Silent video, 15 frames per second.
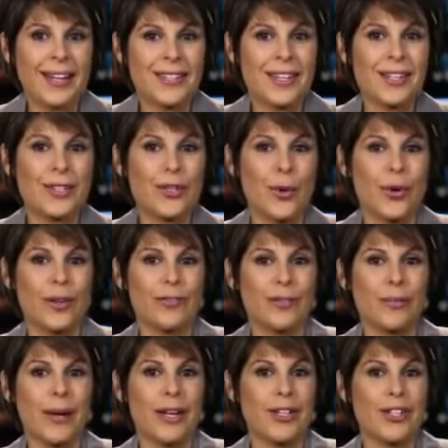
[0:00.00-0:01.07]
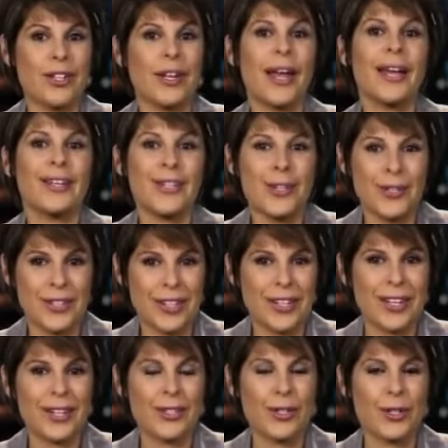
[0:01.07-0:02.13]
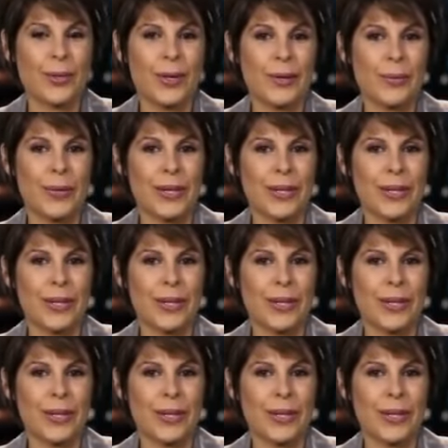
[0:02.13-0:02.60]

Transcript: access your information and use it against you at